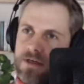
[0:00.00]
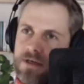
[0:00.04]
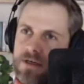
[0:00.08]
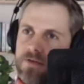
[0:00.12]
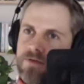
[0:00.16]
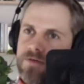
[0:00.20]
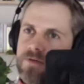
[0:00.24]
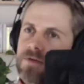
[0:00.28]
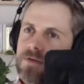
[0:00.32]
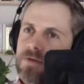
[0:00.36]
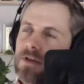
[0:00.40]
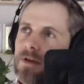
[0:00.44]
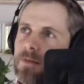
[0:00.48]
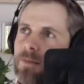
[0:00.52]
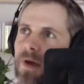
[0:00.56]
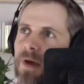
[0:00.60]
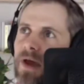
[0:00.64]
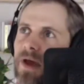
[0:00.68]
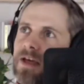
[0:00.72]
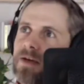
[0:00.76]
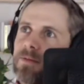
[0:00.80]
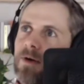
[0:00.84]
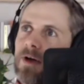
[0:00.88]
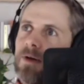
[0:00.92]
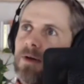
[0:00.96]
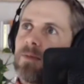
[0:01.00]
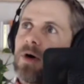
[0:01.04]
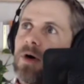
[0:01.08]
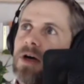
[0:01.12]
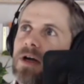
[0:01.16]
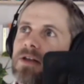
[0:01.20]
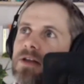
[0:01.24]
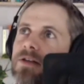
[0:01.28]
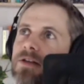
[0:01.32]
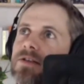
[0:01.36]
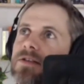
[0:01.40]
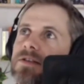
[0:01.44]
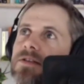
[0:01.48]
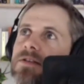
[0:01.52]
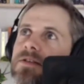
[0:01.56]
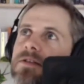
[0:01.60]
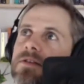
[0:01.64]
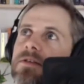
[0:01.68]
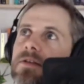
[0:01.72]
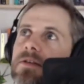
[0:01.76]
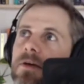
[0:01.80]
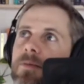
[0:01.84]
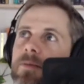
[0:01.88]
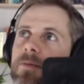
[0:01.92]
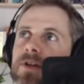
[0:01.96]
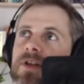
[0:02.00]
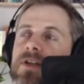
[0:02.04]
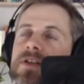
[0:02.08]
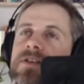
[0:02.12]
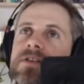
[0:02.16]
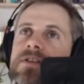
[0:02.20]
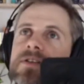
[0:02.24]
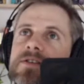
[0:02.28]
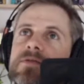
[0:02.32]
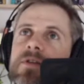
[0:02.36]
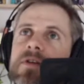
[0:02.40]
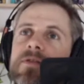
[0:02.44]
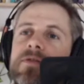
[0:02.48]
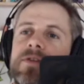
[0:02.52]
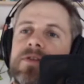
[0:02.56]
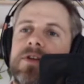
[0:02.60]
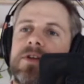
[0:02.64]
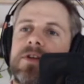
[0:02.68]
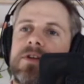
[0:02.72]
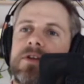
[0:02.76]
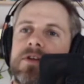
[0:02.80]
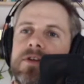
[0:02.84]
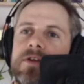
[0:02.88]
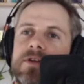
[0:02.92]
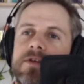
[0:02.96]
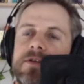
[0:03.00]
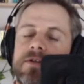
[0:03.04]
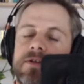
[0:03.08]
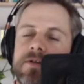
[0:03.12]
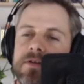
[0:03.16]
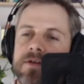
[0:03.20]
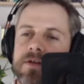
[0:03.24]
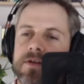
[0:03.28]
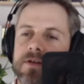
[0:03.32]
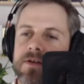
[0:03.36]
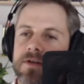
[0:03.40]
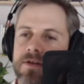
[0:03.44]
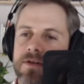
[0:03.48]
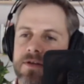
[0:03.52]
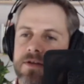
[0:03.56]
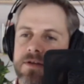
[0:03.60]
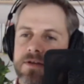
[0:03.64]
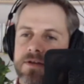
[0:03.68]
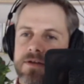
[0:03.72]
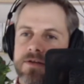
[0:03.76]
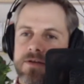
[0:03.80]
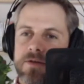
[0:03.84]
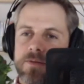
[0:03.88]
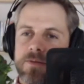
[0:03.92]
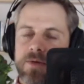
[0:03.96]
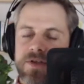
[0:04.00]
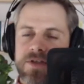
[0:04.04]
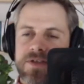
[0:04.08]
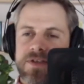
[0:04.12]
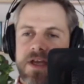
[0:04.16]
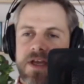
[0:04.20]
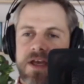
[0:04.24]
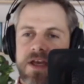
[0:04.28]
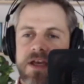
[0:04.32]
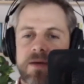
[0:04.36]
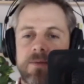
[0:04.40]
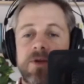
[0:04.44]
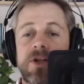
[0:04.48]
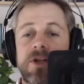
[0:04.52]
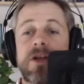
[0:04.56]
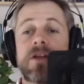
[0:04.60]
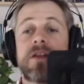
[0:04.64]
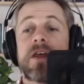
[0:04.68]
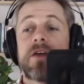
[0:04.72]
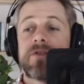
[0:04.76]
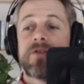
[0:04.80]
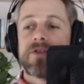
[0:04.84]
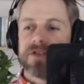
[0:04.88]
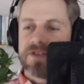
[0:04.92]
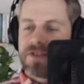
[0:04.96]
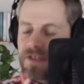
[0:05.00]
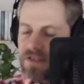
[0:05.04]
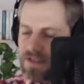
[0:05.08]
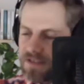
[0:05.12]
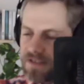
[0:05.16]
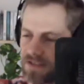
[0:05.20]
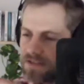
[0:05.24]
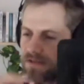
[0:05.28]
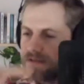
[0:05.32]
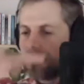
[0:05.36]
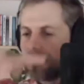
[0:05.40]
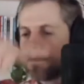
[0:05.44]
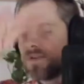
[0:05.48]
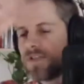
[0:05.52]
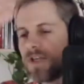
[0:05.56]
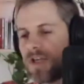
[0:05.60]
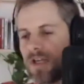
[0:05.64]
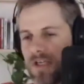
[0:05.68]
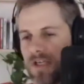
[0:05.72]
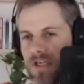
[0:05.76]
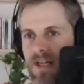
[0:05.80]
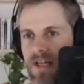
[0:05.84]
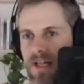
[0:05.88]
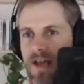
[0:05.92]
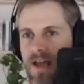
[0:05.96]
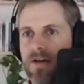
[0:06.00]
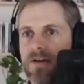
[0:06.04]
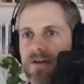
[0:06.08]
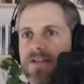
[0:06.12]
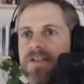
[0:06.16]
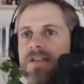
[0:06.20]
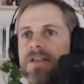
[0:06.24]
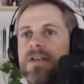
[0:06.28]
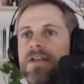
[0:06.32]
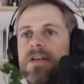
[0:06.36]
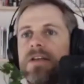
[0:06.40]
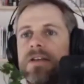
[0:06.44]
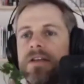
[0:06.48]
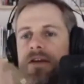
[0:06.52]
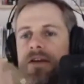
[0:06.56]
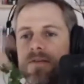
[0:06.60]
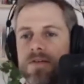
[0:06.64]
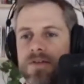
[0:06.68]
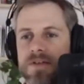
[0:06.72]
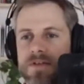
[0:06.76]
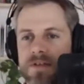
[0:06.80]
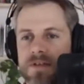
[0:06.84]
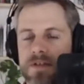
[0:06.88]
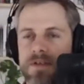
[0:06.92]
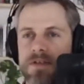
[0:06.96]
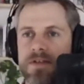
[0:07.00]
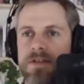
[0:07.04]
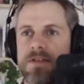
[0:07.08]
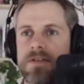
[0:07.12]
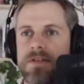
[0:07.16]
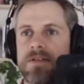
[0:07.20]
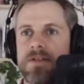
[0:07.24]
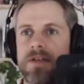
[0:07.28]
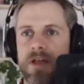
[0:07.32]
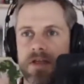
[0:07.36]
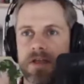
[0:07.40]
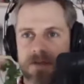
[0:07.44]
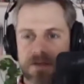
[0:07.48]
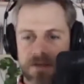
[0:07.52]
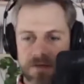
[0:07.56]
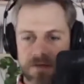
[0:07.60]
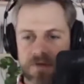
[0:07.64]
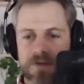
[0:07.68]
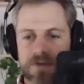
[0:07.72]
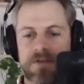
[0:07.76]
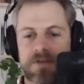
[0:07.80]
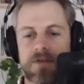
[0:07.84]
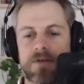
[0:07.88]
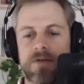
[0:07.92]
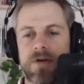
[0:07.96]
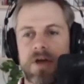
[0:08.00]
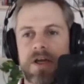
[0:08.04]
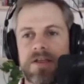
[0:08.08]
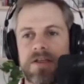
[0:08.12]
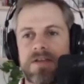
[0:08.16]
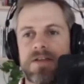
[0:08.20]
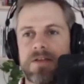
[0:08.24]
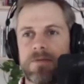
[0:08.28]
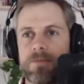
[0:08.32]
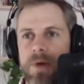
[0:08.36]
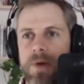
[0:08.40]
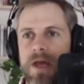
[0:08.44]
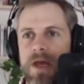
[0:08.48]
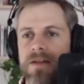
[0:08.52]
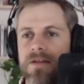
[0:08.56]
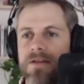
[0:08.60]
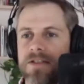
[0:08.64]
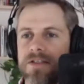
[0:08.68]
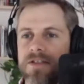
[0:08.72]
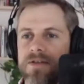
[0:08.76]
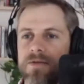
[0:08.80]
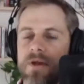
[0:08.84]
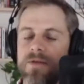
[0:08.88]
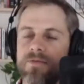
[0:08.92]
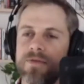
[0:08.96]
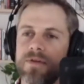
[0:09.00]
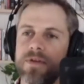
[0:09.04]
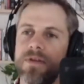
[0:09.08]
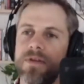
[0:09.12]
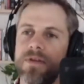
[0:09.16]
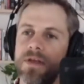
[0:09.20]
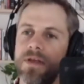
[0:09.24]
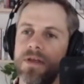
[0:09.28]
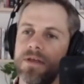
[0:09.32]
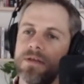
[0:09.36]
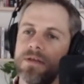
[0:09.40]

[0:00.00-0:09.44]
of at the back of my mind as I've been listening to everything that that you've been saying. I mean, and there is this circularity, and there is this, you know, sort of integrated pattern to everything.